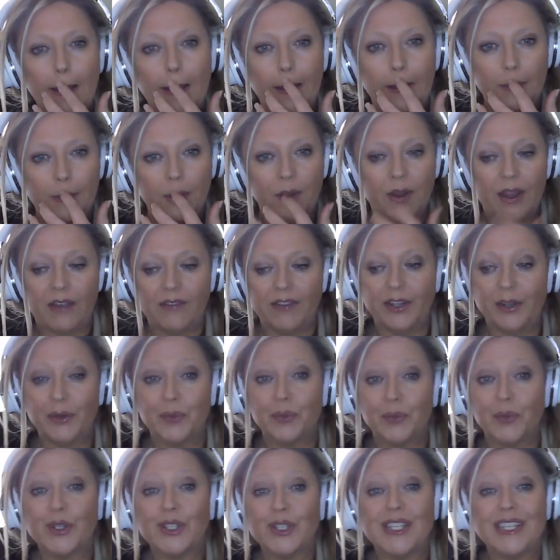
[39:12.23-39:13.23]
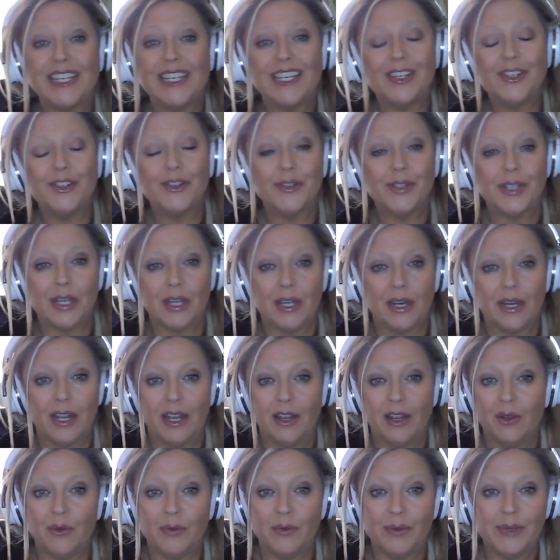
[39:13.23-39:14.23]
If you're having a procedure done,
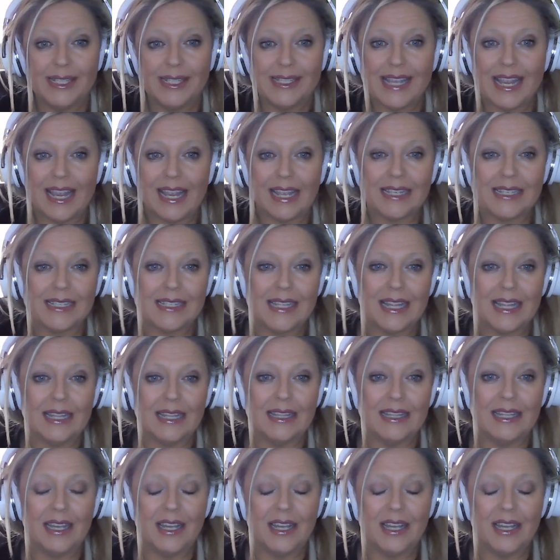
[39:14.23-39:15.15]
I always ask that